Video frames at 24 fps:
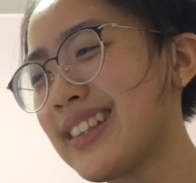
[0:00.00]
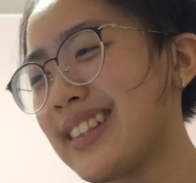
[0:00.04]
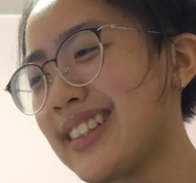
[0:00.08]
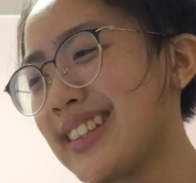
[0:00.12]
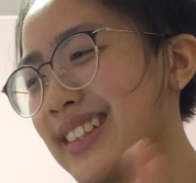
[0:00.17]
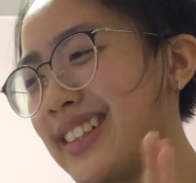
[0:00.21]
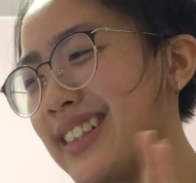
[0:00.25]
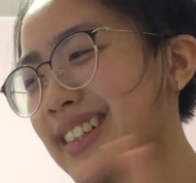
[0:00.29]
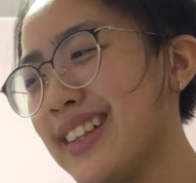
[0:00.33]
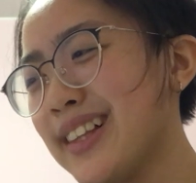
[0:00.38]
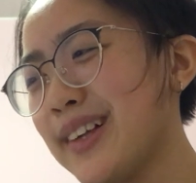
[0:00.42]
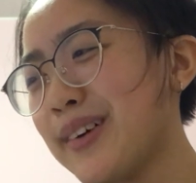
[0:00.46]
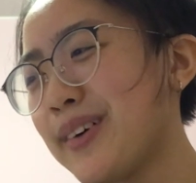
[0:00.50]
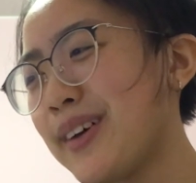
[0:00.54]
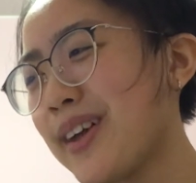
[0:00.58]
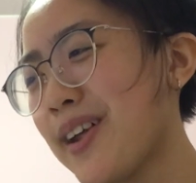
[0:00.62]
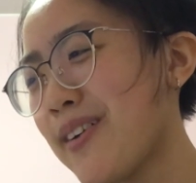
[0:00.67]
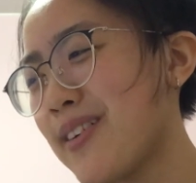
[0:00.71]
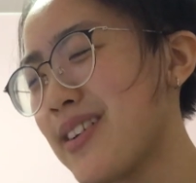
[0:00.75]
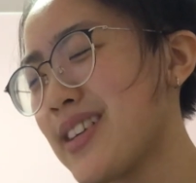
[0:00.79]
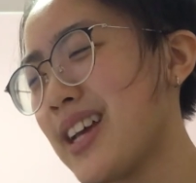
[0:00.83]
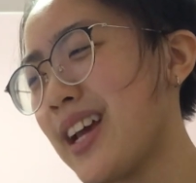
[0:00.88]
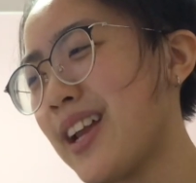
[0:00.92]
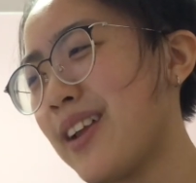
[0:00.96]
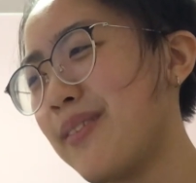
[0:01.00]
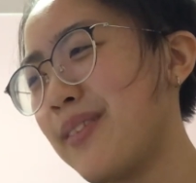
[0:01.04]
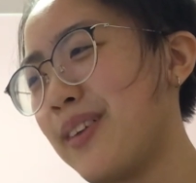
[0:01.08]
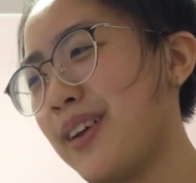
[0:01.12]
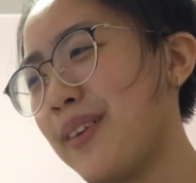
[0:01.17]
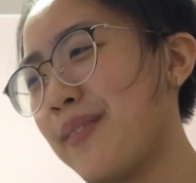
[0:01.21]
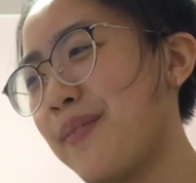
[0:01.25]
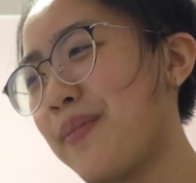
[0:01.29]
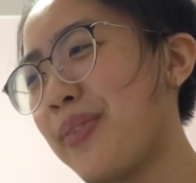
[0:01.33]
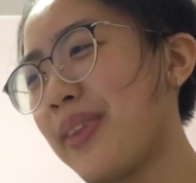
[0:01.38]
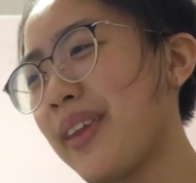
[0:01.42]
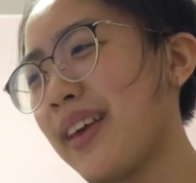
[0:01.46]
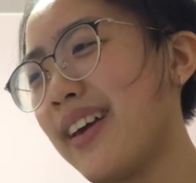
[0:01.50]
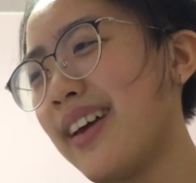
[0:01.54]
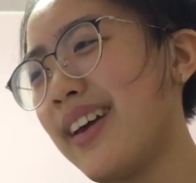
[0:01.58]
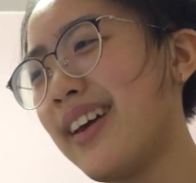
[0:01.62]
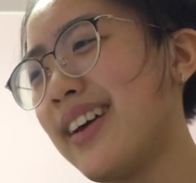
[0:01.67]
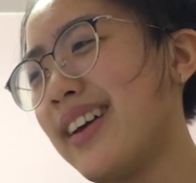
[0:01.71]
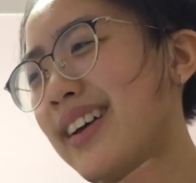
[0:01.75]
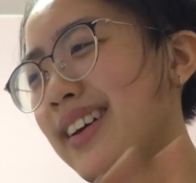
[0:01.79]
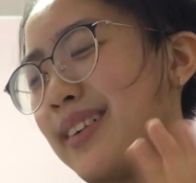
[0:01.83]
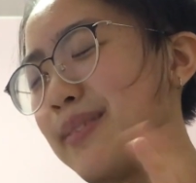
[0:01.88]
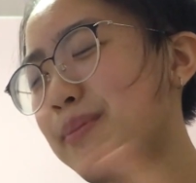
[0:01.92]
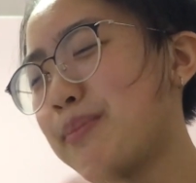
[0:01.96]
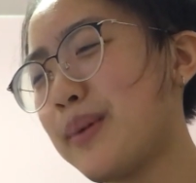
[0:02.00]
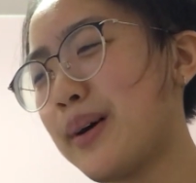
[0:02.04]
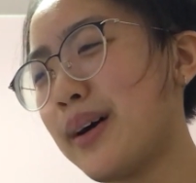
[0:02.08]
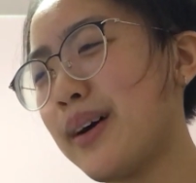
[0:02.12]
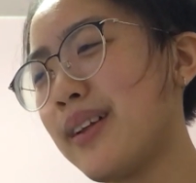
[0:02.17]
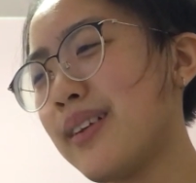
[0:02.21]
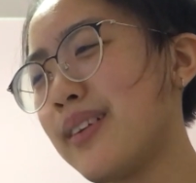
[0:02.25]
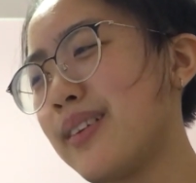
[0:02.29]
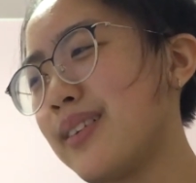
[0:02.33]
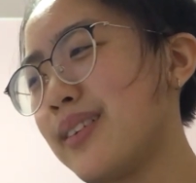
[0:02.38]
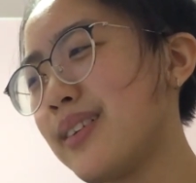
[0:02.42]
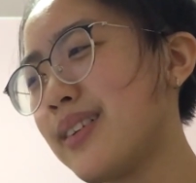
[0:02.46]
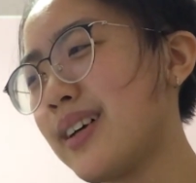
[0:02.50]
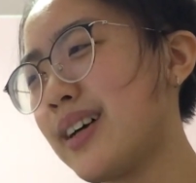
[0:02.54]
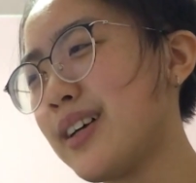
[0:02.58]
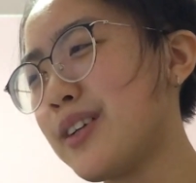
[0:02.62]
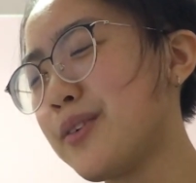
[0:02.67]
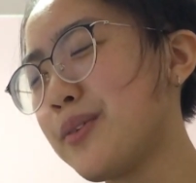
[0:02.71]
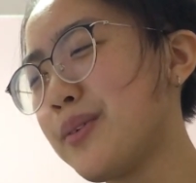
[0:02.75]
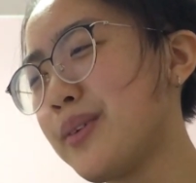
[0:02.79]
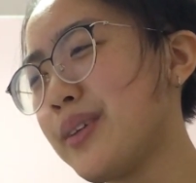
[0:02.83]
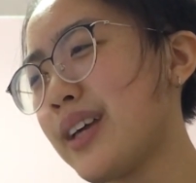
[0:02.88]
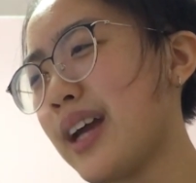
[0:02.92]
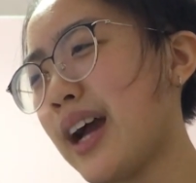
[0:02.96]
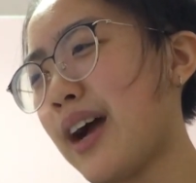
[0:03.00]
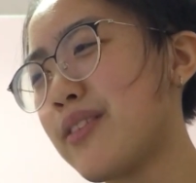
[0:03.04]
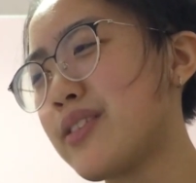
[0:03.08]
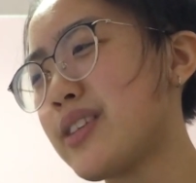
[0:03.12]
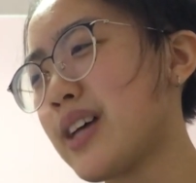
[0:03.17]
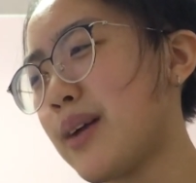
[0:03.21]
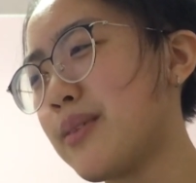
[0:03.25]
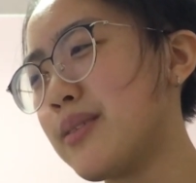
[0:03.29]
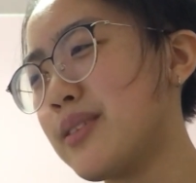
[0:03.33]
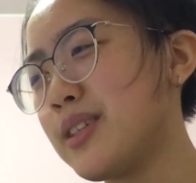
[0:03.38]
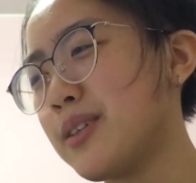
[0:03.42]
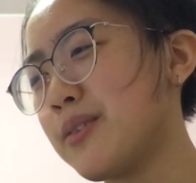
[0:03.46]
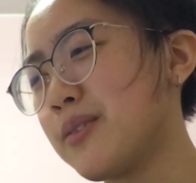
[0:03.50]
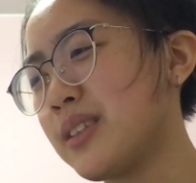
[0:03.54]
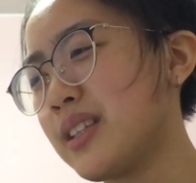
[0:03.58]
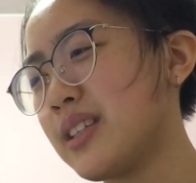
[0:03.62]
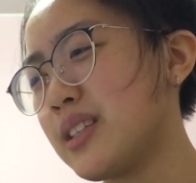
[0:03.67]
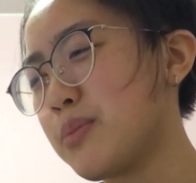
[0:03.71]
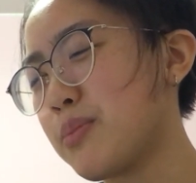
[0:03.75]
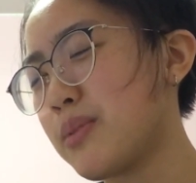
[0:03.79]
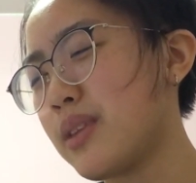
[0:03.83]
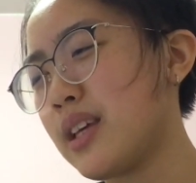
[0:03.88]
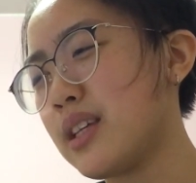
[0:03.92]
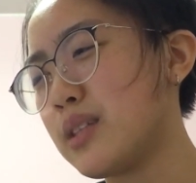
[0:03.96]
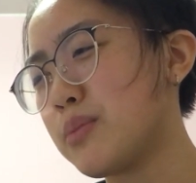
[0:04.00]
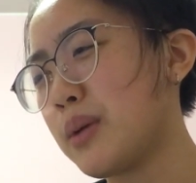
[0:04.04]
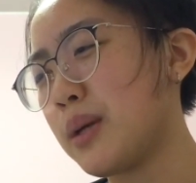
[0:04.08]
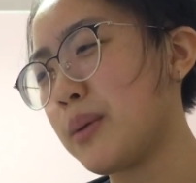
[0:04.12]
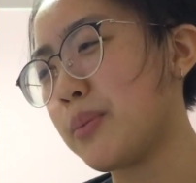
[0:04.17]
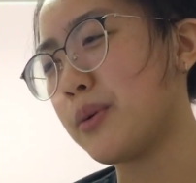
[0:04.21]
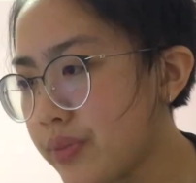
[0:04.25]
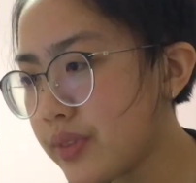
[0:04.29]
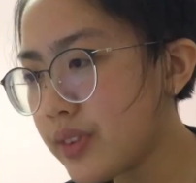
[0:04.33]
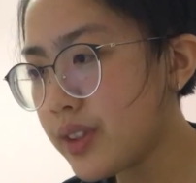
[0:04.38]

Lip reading: A little irritated me. But I don't really have time to deal with these people.